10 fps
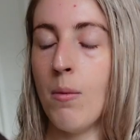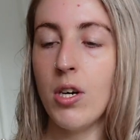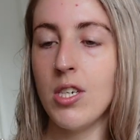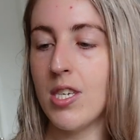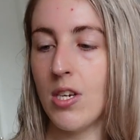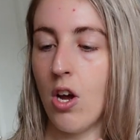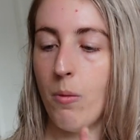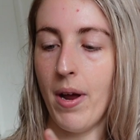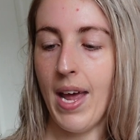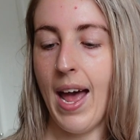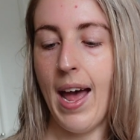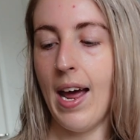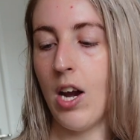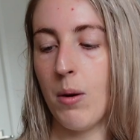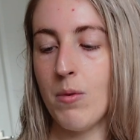gonna style my
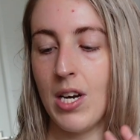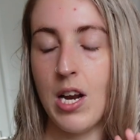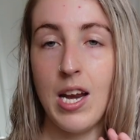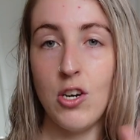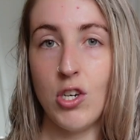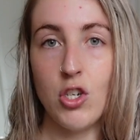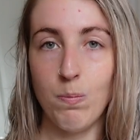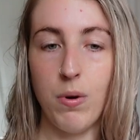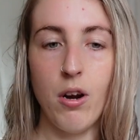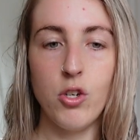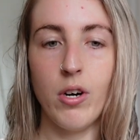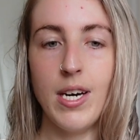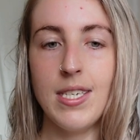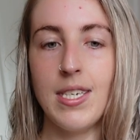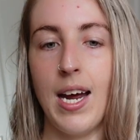hair, like I'm just gonna literally just blow dry
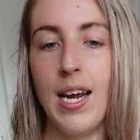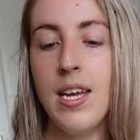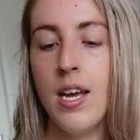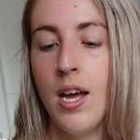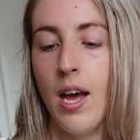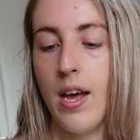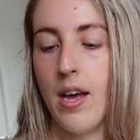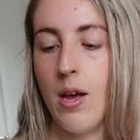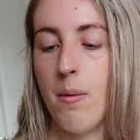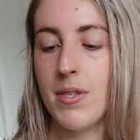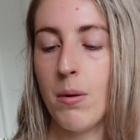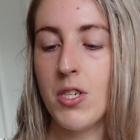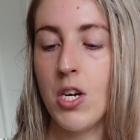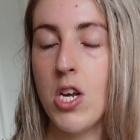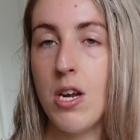it today. So I'm
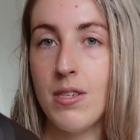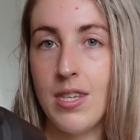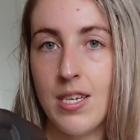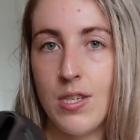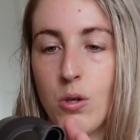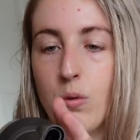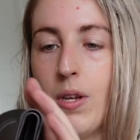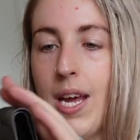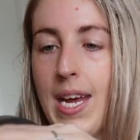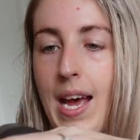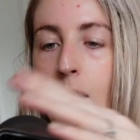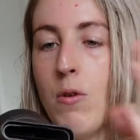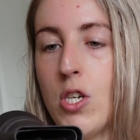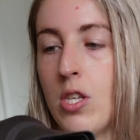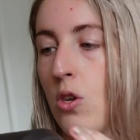just gonna use this tool here,
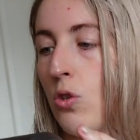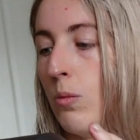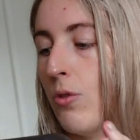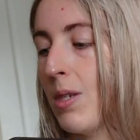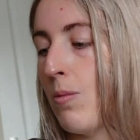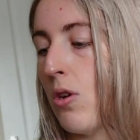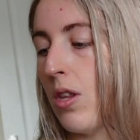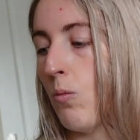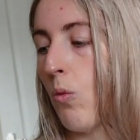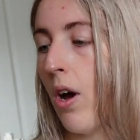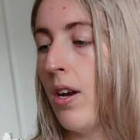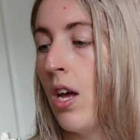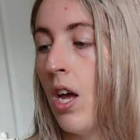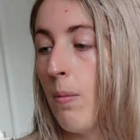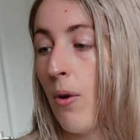which is the normal smoothing one.
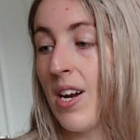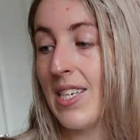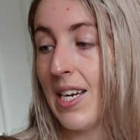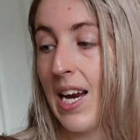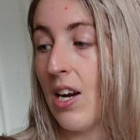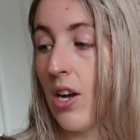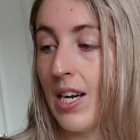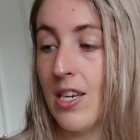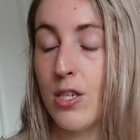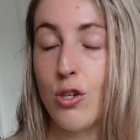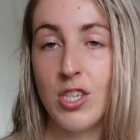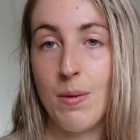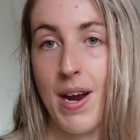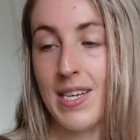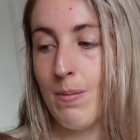But honestly, like, it's such an
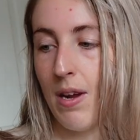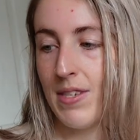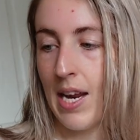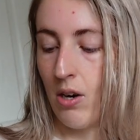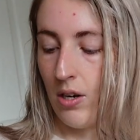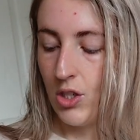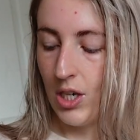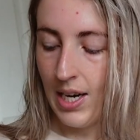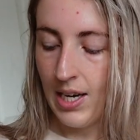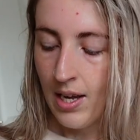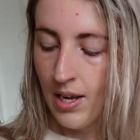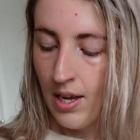amazing bit of technology.